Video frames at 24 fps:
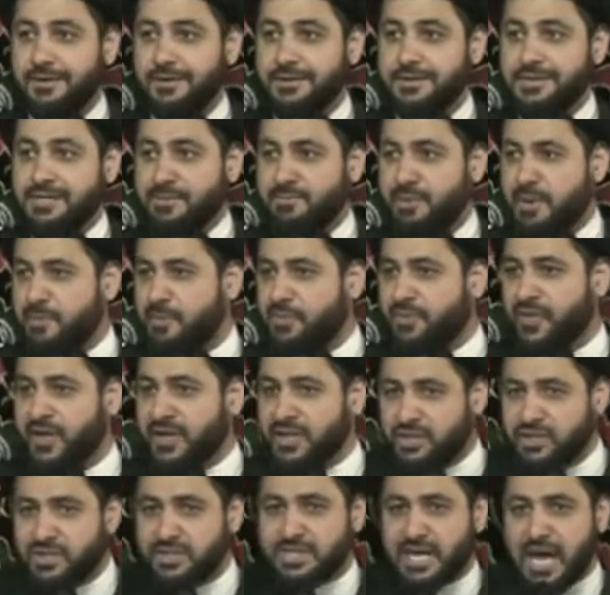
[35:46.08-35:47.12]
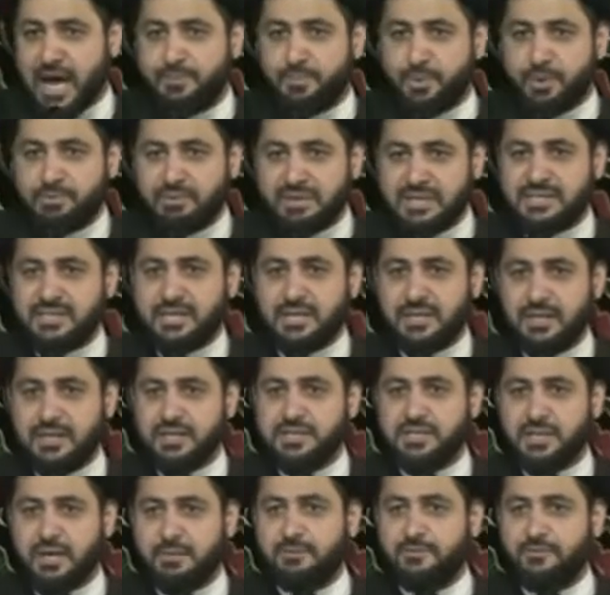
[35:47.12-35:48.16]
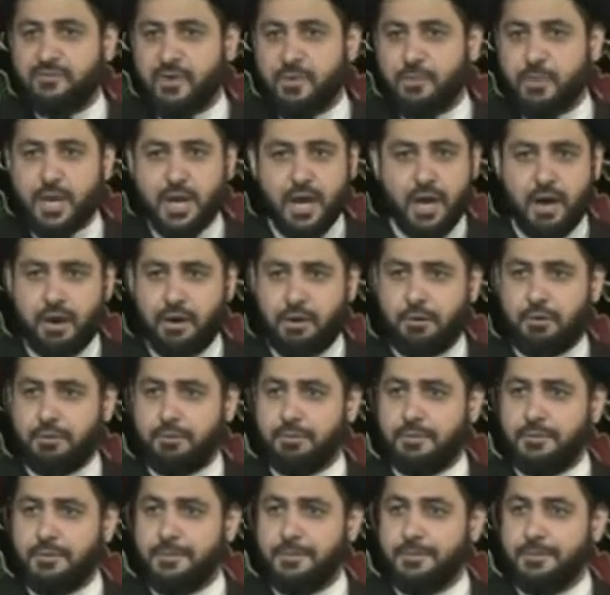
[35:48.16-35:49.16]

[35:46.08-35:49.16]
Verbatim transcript: Some people think it just happened recently, Islamophobia. No!